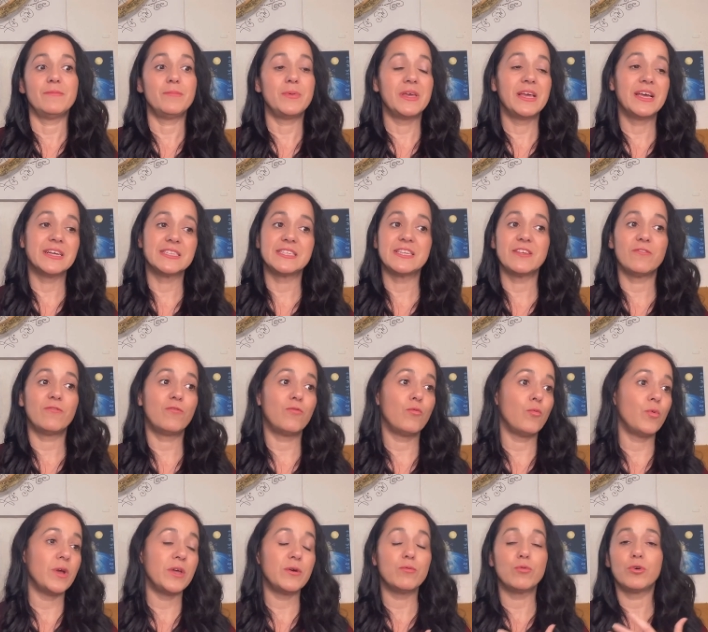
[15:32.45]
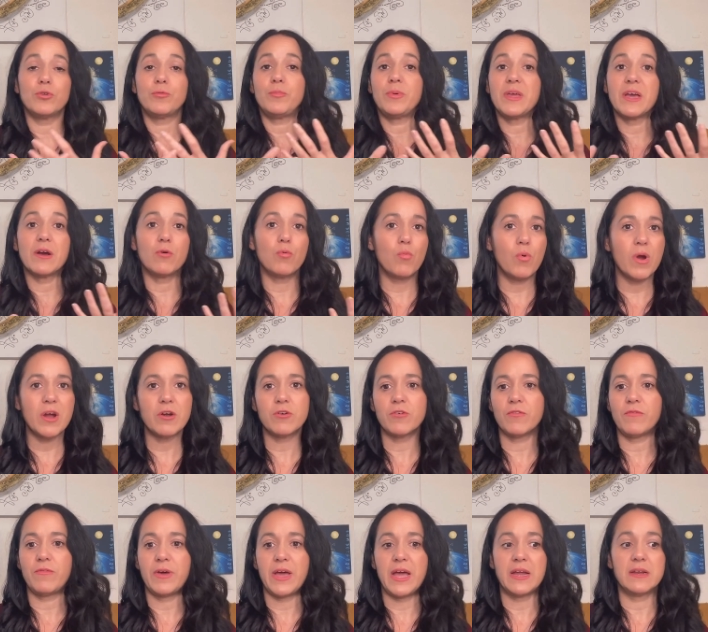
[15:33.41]
Because if we would be
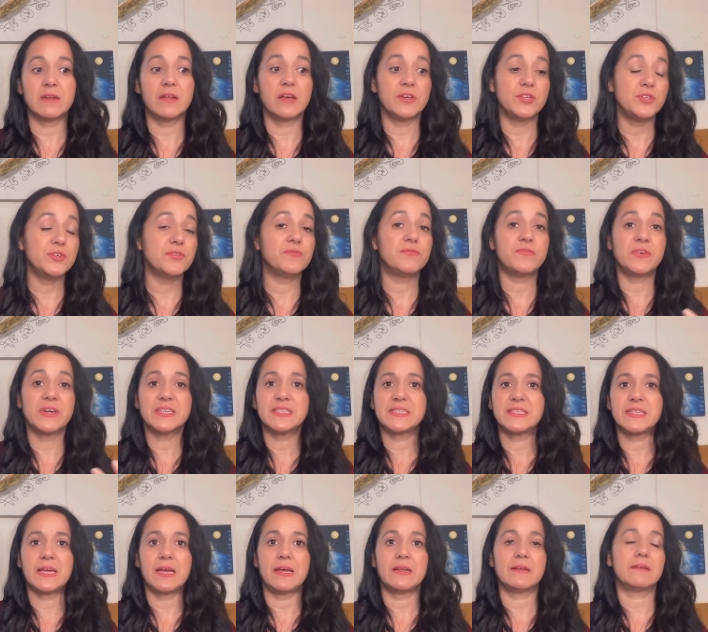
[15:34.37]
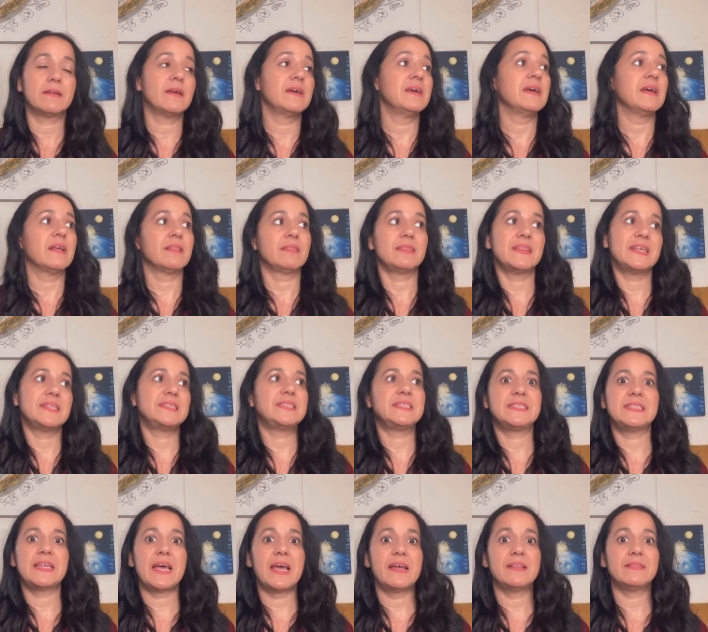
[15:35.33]
aware of it, you fix it.
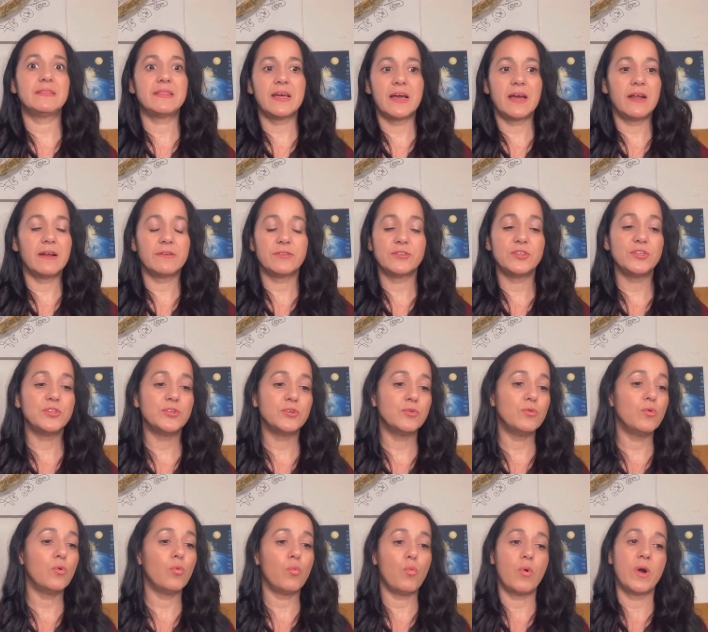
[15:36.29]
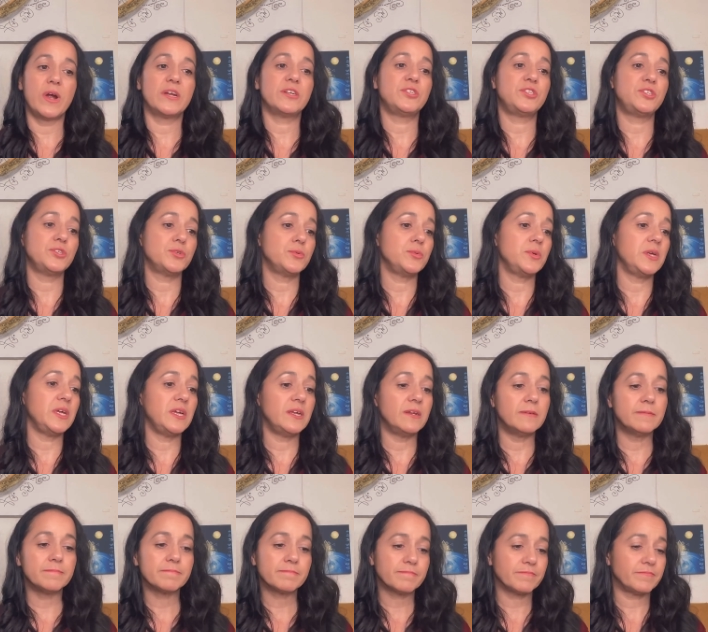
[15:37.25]
Let's say that you were
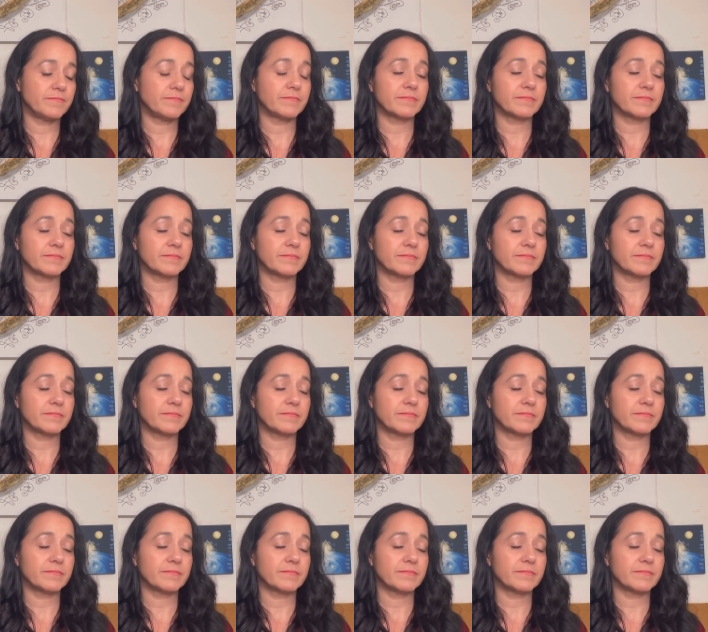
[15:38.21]
doing